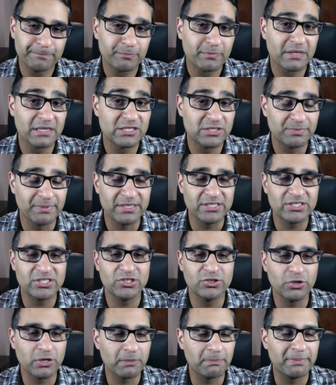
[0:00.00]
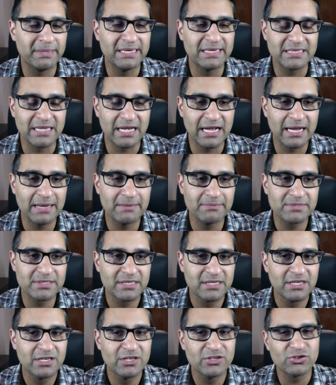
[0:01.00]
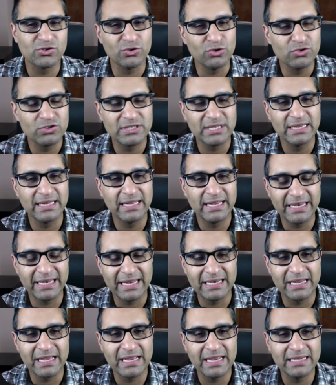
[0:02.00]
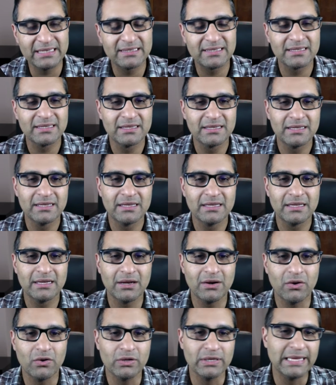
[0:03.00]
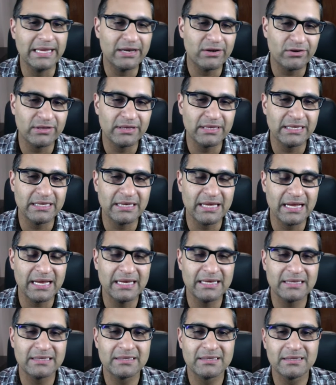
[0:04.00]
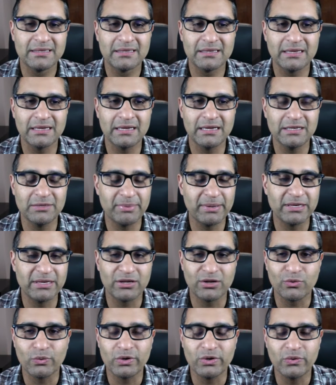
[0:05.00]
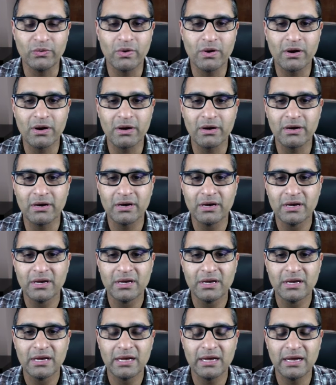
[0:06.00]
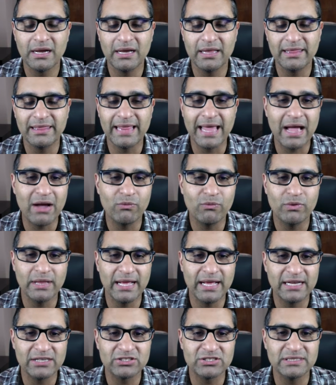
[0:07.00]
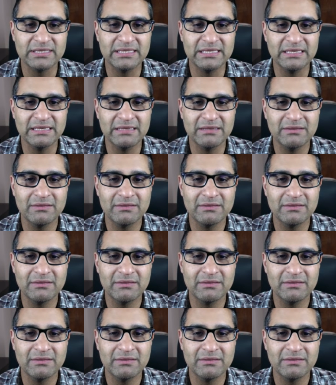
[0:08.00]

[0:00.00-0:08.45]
especially during peak times. So usually late at night or later in the night, depending on where you are, that will actually,